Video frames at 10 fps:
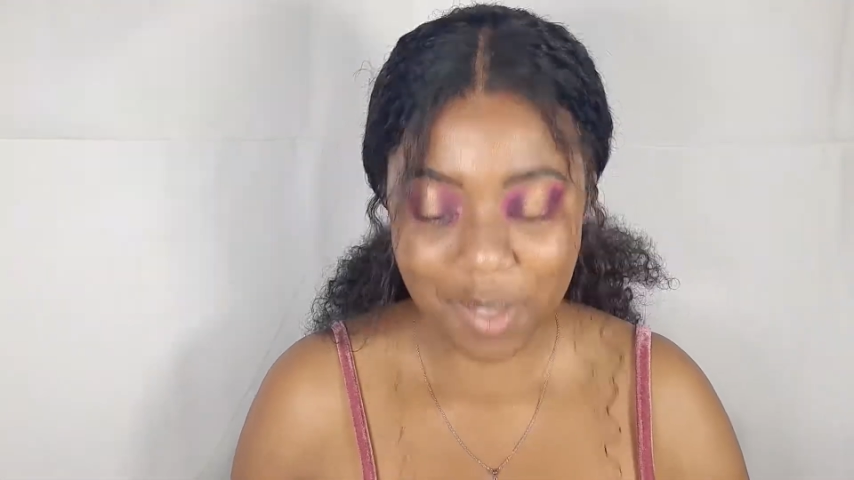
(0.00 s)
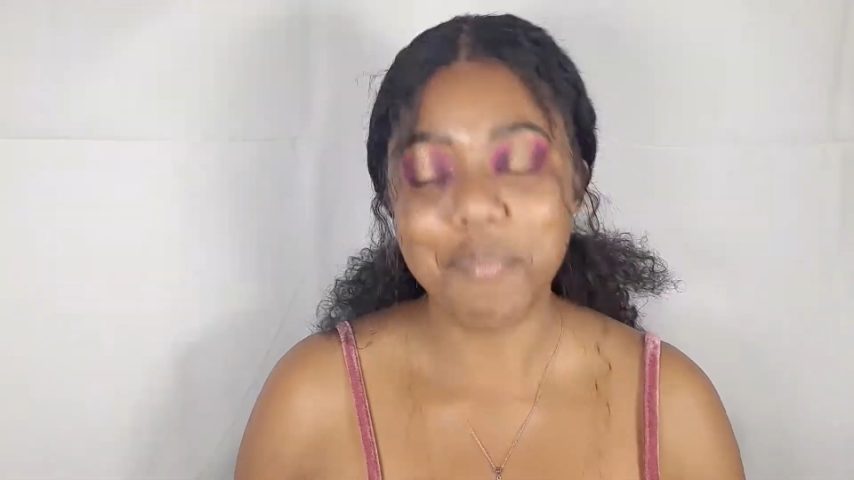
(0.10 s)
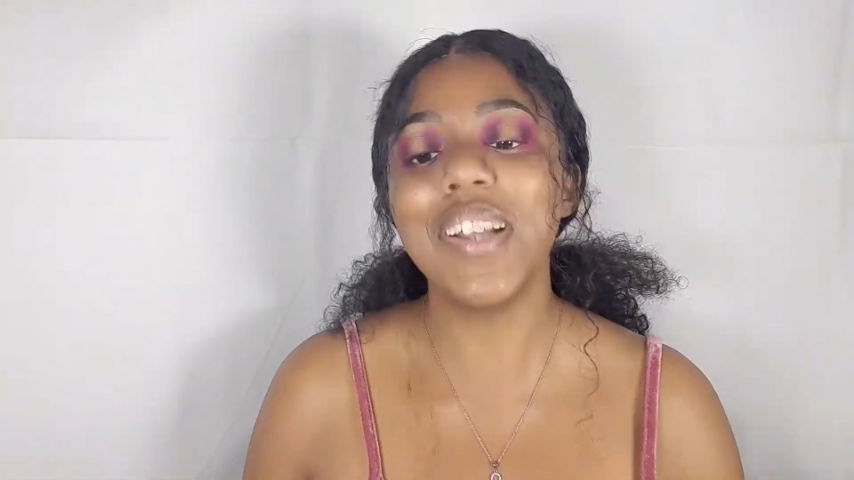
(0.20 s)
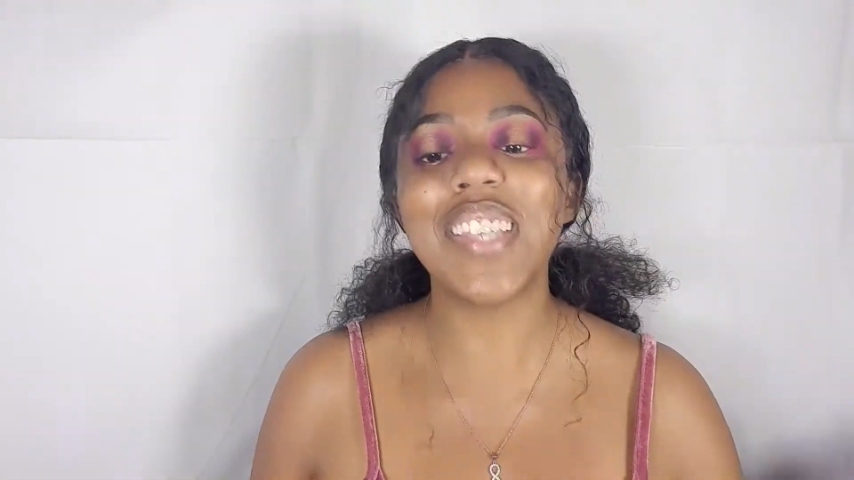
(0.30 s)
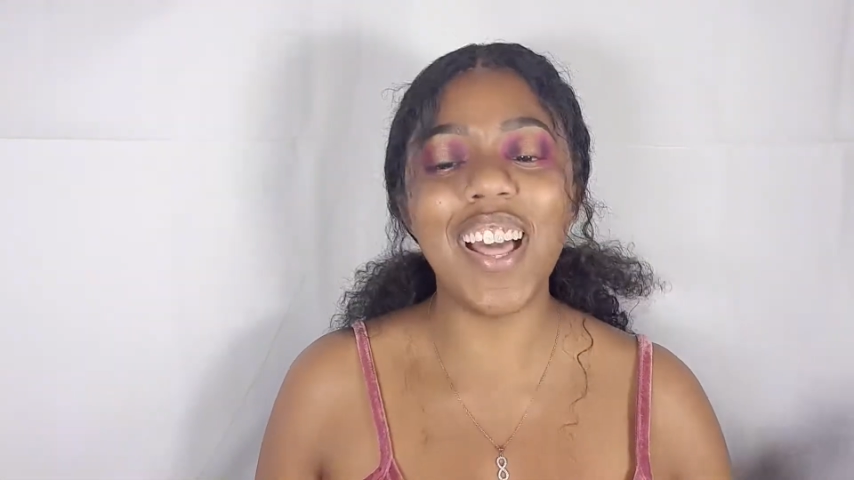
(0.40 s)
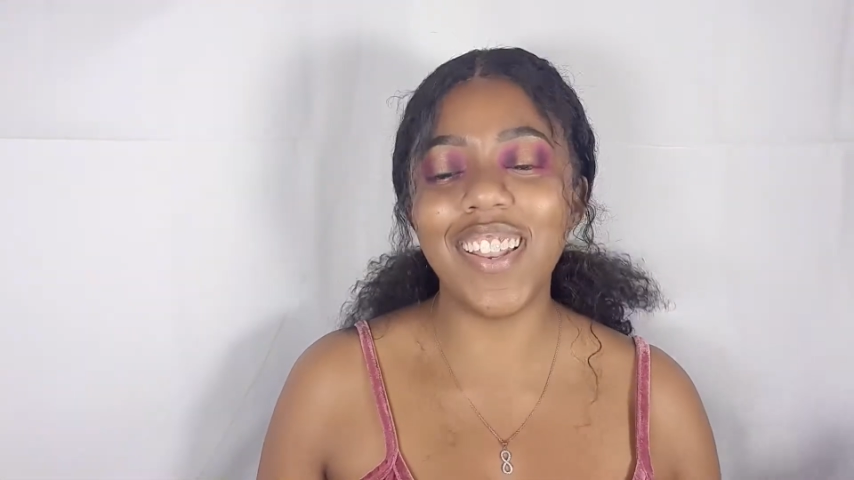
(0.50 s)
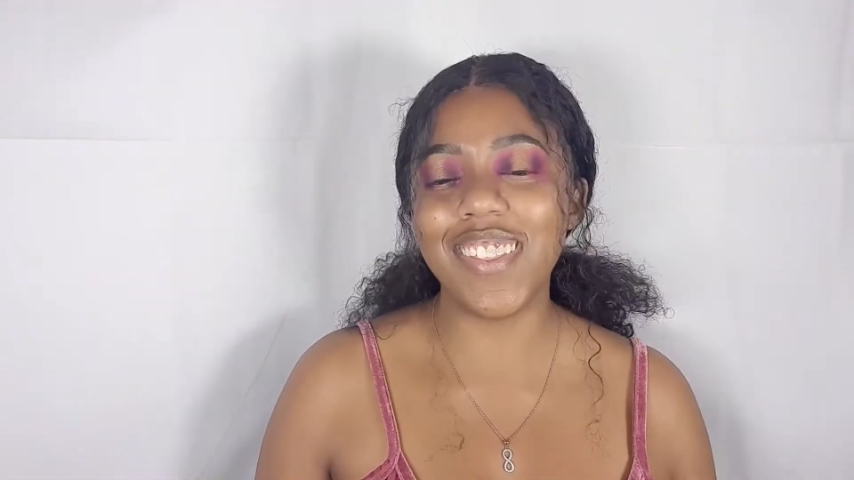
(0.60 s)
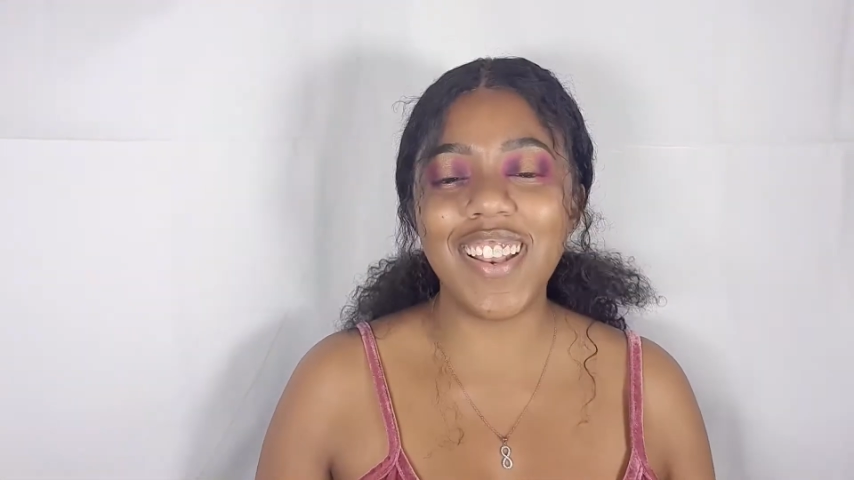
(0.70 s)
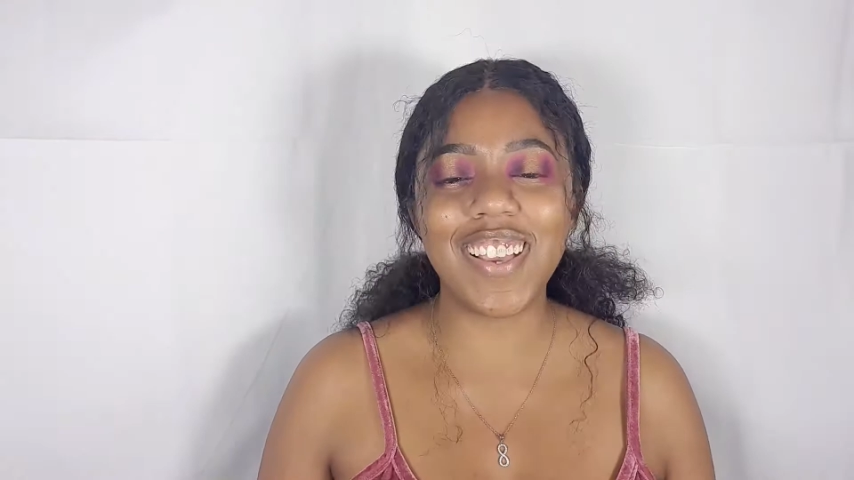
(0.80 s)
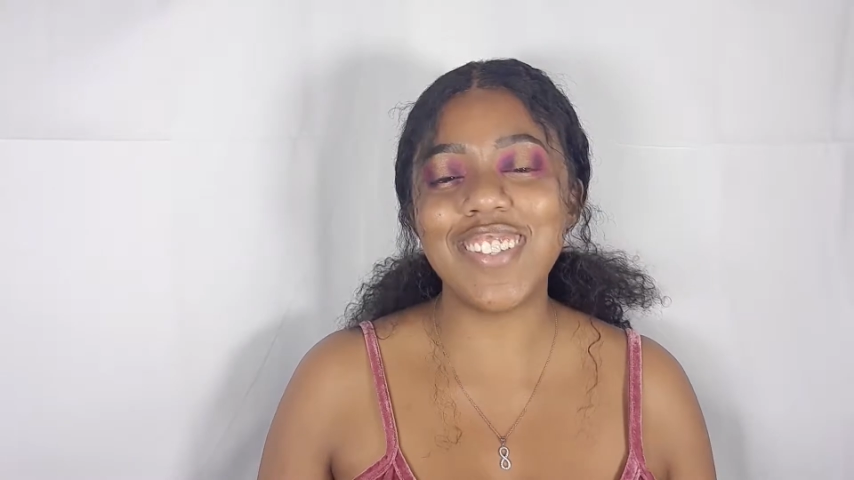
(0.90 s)
But they're
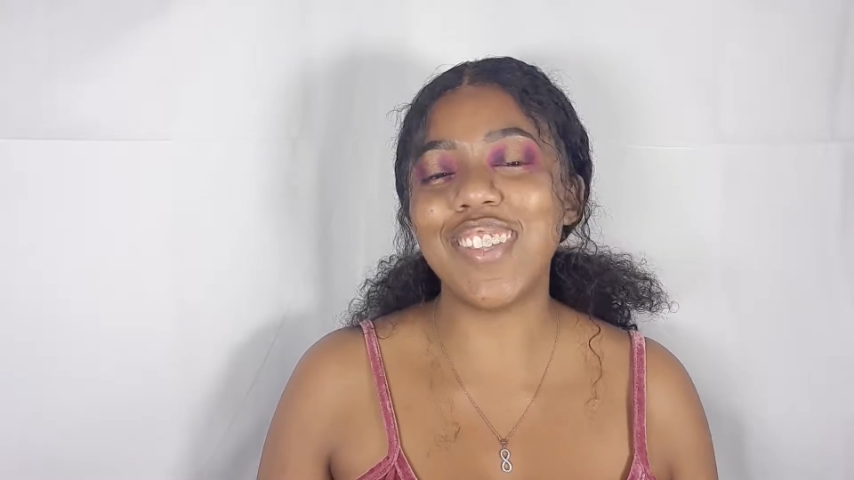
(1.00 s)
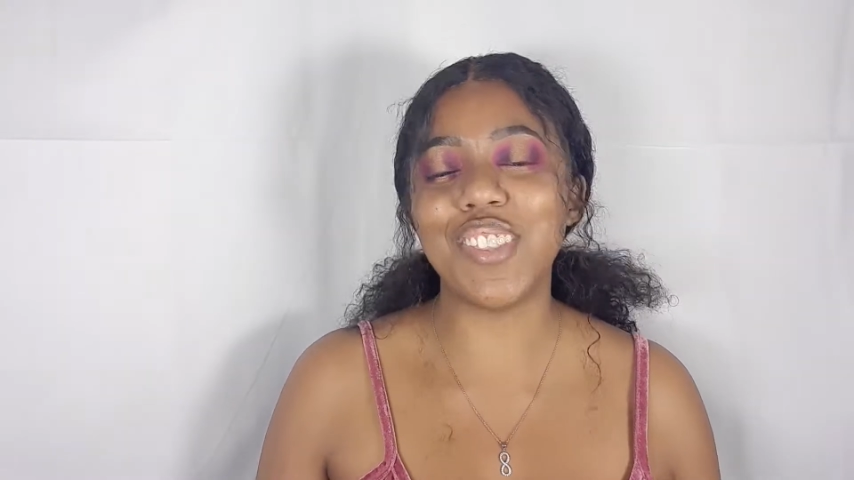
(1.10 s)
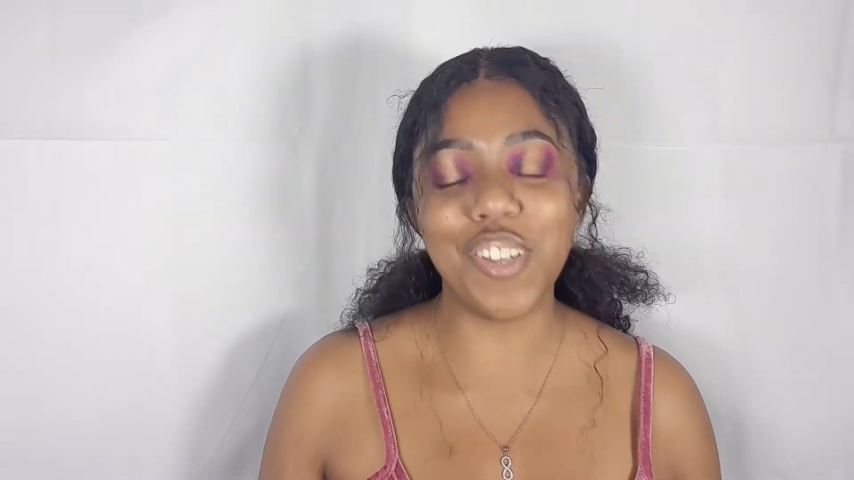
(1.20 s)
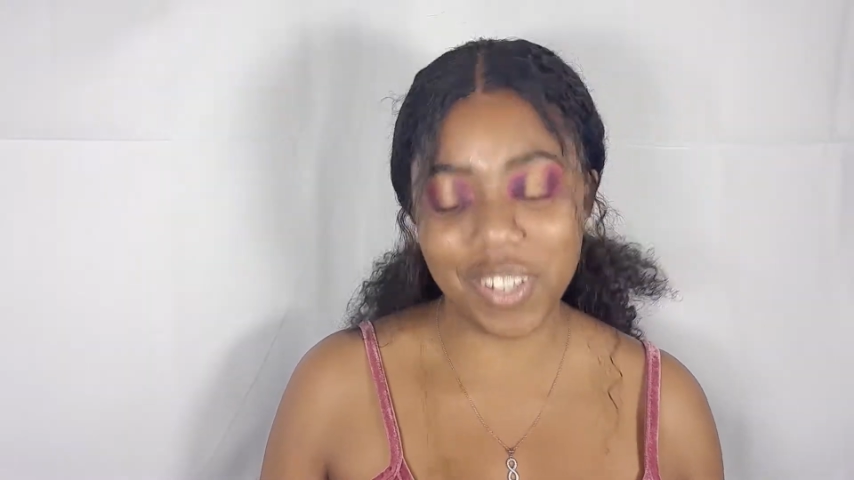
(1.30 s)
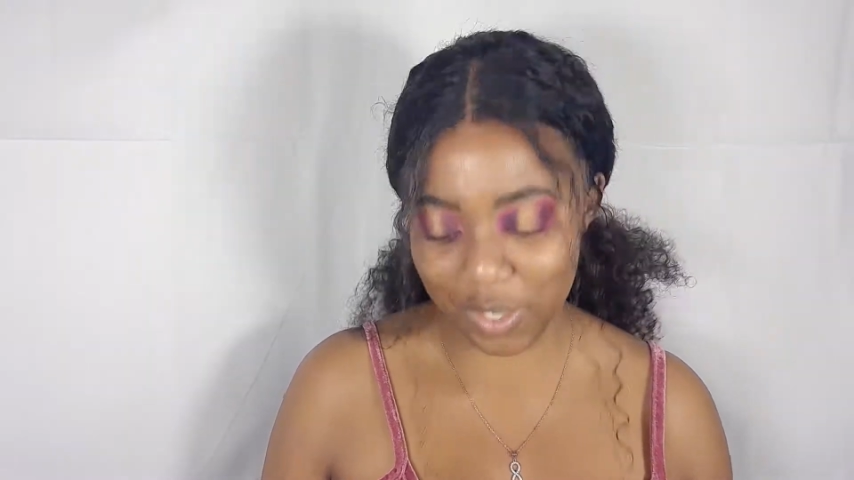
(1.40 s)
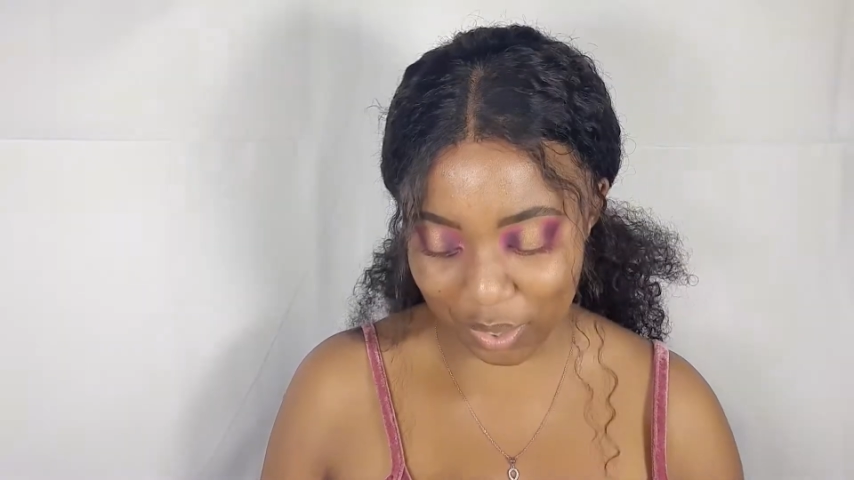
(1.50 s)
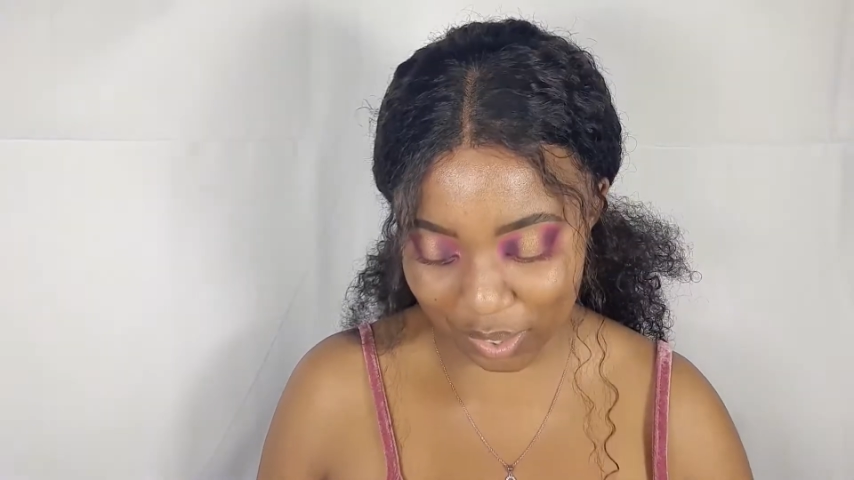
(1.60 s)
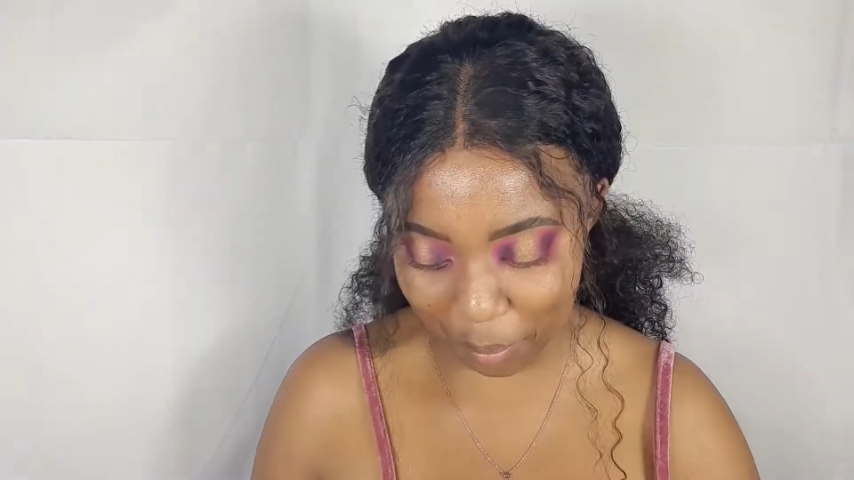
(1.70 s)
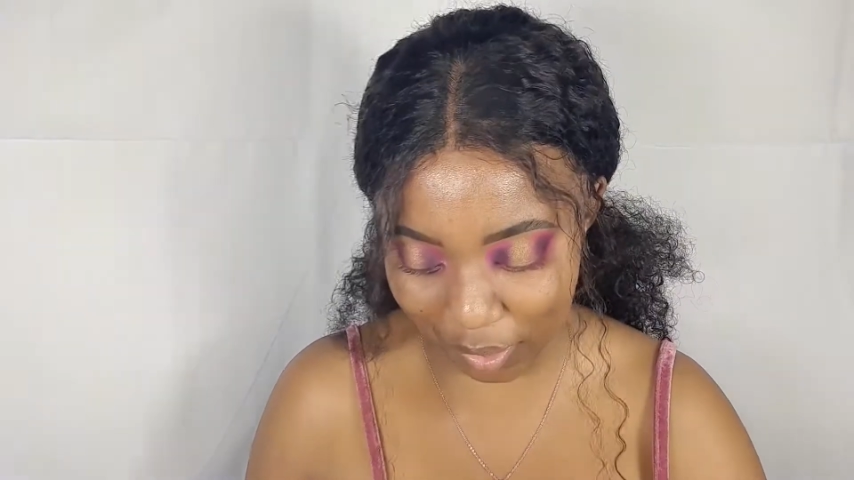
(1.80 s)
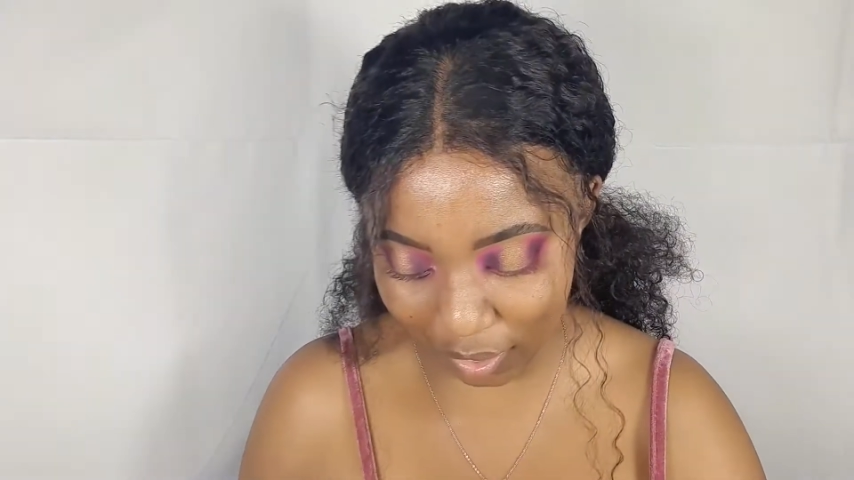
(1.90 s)
like in their 30s or
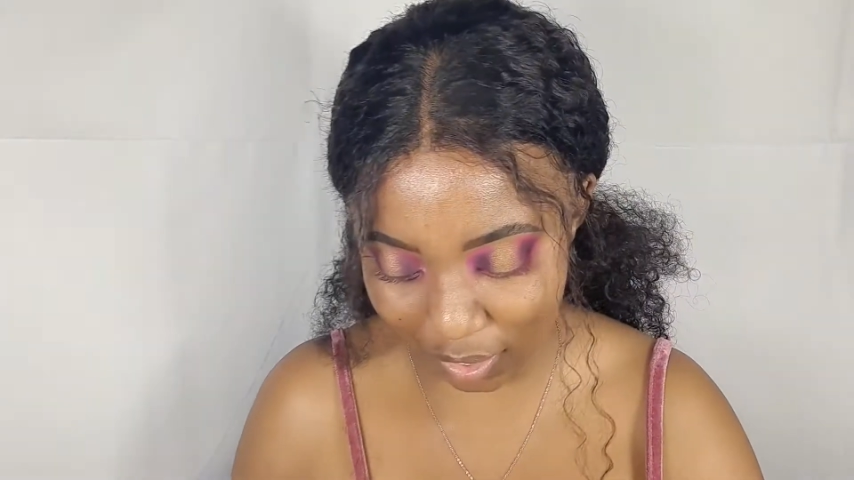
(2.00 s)
something.